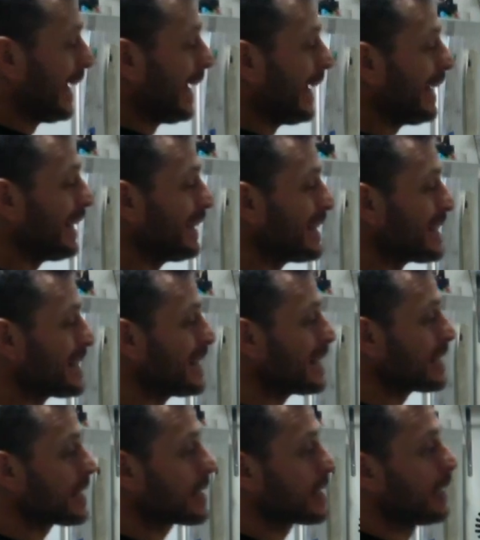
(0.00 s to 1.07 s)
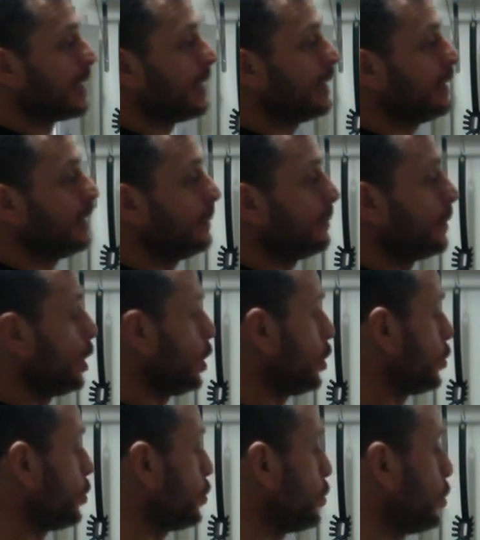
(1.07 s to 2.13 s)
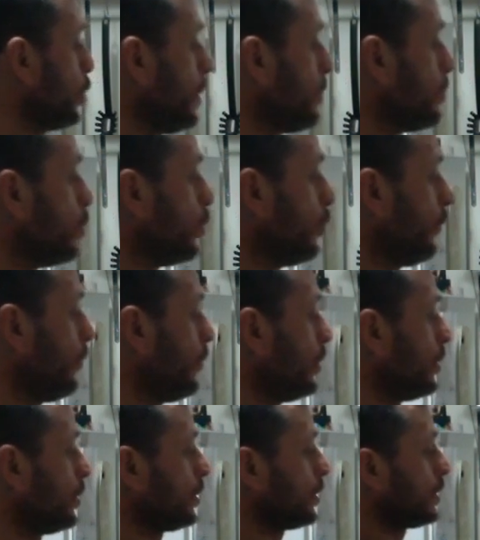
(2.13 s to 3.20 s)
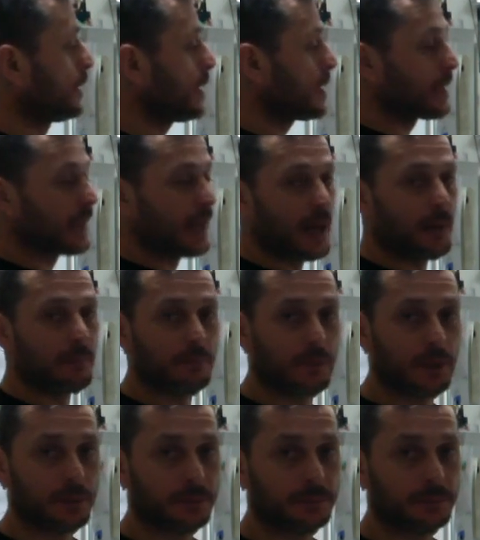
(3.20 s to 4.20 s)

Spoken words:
It is necessary to remove the scum,